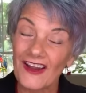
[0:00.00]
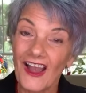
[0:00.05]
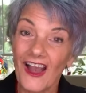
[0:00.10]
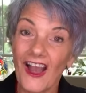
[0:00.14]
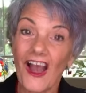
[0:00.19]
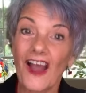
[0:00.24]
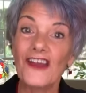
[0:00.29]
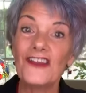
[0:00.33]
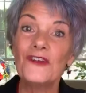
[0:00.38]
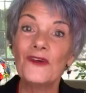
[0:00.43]

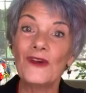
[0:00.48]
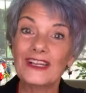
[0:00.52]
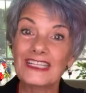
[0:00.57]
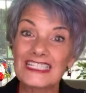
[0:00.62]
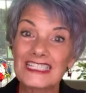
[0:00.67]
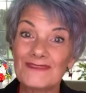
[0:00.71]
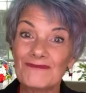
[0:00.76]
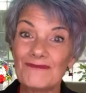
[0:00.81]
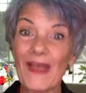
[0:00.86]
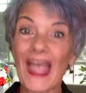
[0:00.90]
Are you
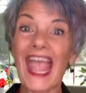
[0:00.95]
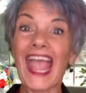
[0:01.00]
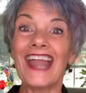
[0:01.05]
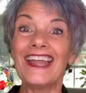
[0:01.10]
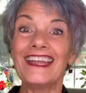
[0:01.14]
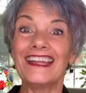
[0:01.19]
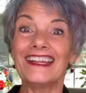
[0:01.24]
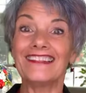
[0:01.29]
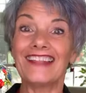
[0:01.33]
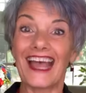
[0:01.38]

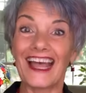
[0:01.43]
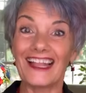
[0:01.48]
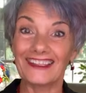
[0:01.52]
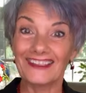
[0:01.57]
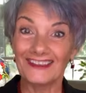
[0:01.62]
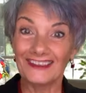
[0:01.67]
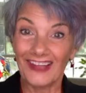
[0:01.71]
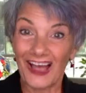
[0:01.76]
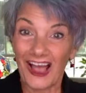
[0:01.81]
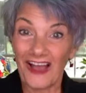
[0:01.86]
expanding that
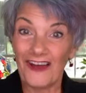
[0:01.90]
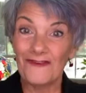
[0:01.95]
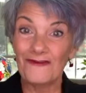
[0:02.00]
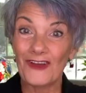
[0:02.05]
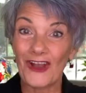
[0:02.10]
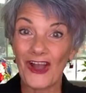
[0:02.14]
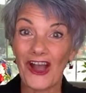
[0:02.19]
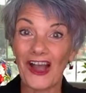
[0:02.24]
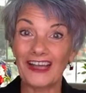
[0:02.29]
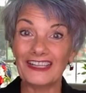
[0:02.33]
love
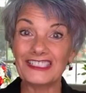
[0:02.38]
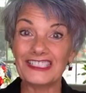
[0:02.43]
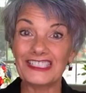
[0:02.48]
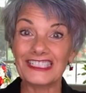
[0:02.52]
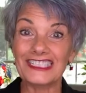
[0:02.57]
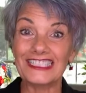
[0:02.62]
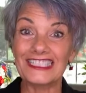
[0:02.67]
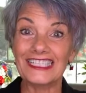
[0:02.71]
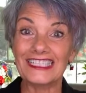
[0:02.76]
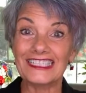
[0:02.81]

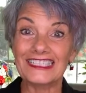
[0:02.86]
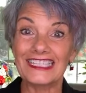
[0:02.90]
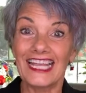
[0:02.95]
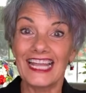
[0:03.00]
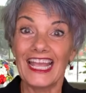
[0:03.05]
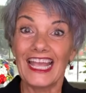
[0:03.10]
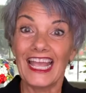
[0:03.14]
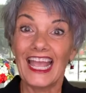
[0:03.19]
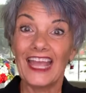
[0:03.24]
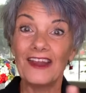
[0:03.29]
consciousness
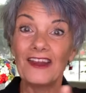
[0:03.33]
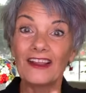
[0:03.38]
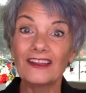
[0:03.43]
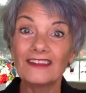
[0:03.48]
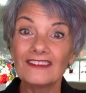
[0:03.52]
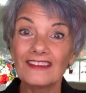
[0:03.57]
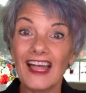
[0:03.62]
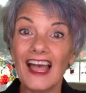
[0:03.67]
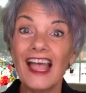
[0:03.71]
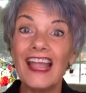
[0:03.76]
and
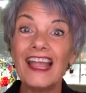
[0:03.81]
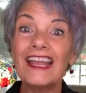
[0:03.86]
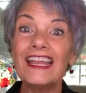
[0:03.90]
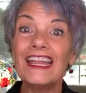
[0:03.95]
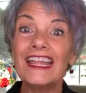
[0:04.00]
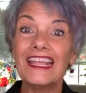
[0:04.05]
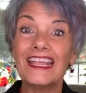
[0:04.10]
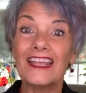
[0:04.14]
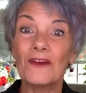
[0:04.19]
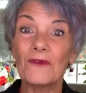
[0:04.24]

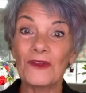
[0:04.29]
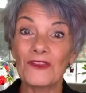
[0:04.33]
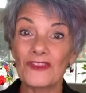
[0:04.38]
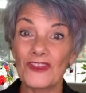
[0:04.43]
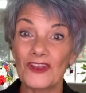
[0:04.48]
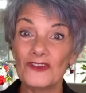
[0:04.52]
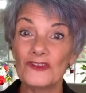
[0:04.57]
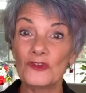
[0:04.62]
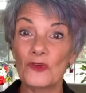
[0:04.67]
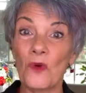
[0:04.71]
aligning it with the
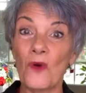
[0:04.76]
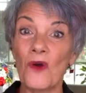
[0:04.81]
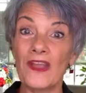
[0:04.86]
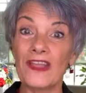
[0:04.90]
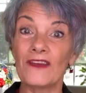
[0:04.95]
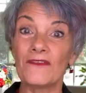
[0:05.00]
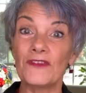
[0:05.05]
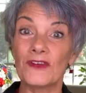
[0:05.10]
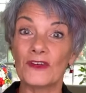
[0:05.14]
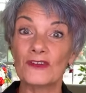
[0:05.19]
joy
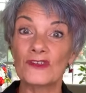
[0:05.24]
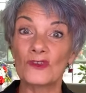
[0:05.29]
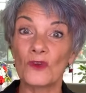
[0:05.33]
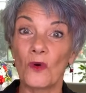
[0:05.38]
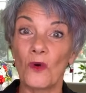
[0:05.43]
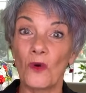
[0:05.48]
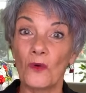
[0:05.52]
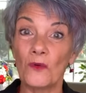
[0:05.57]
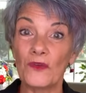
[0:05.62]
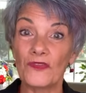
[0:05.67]
of your
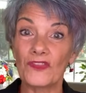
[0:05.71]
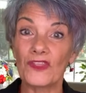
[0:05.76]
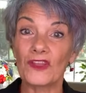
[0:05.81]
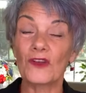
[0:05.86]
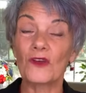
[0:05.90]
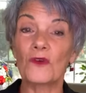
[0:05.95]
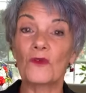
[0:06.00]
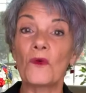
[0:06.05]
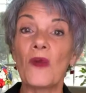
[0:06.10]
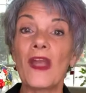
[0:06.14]
soul, with the
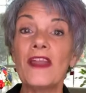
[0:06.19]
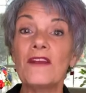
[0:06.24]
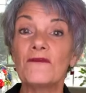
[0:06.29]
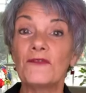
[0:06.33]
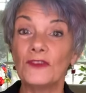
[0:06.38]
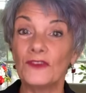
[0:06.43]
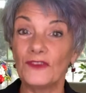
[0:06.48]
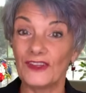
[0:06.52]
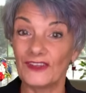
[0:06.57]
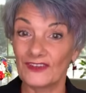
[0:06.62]

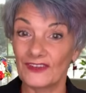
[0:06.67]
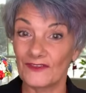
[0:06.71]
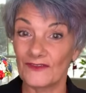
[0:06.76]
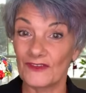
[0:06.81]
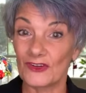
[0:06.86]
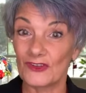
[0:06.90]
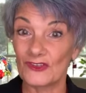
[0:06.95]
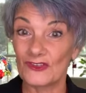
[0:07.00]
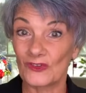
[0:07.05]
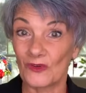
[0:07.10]
gratefulness of
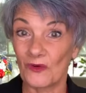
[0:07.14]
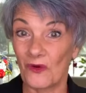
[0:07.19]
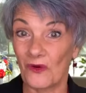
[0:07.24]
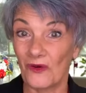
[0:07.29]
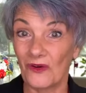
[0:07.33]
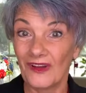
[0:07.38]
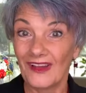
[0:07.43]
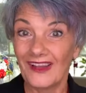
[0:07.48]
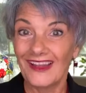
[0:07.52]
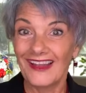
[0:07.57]
your soul,